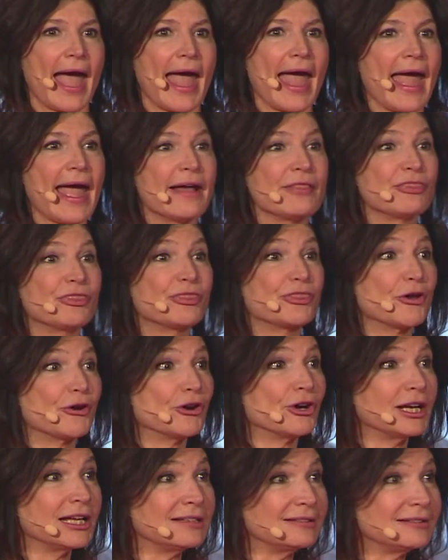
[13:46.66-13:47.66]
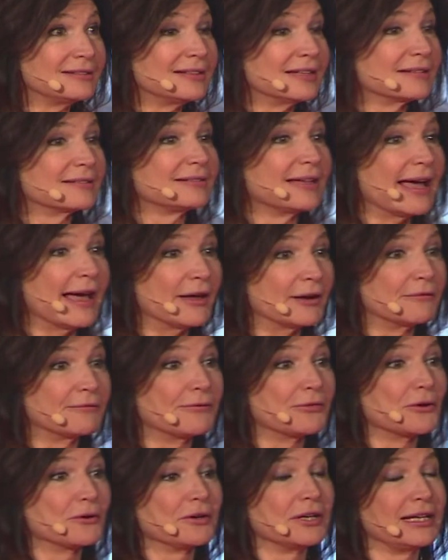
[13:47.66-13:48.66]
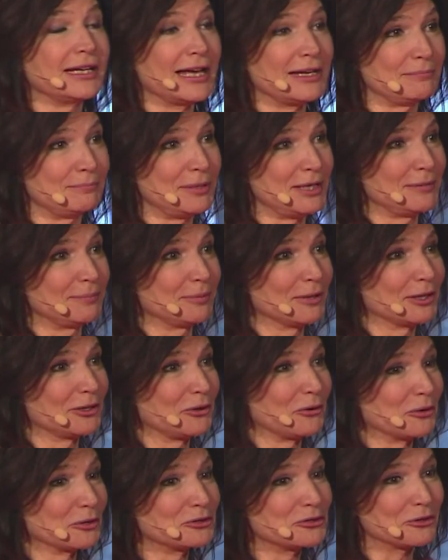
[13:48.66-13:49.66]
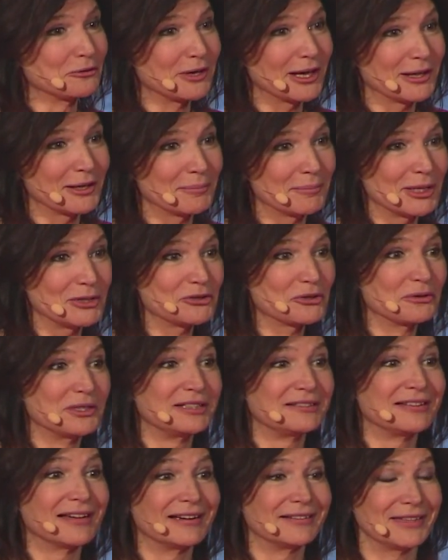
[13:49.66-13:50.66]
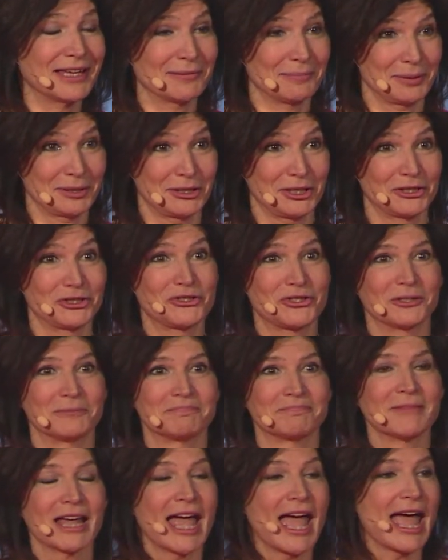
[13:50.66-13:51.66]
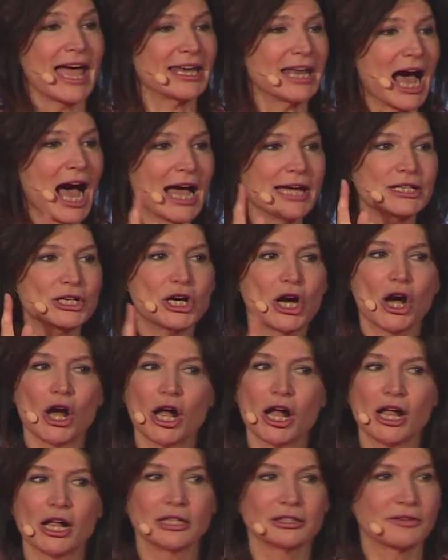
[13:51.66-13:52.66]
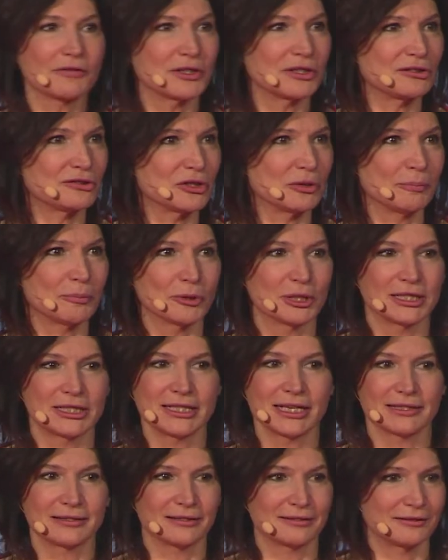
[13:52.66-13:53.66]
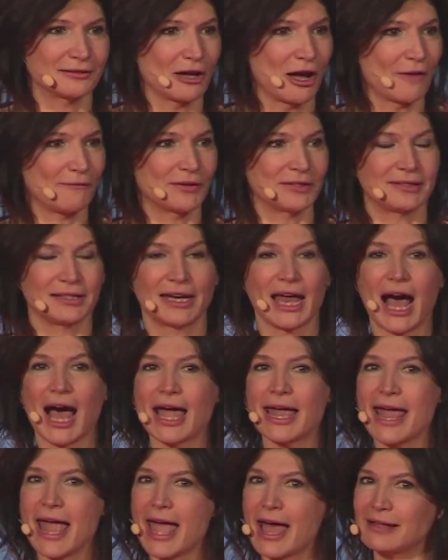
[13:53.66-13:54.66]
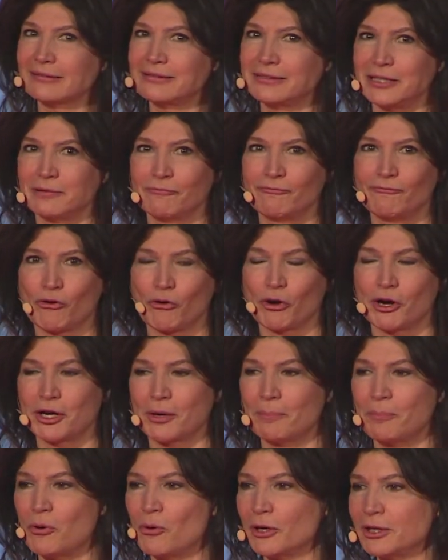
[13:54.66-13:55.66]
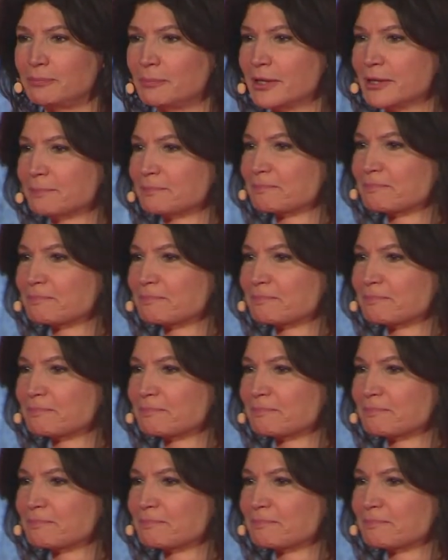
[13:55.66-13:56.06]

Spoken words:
And 36 out of 38 people at Orchard Elementary signed that petition. And I called the superintendent's office, and I asked him for an appointment.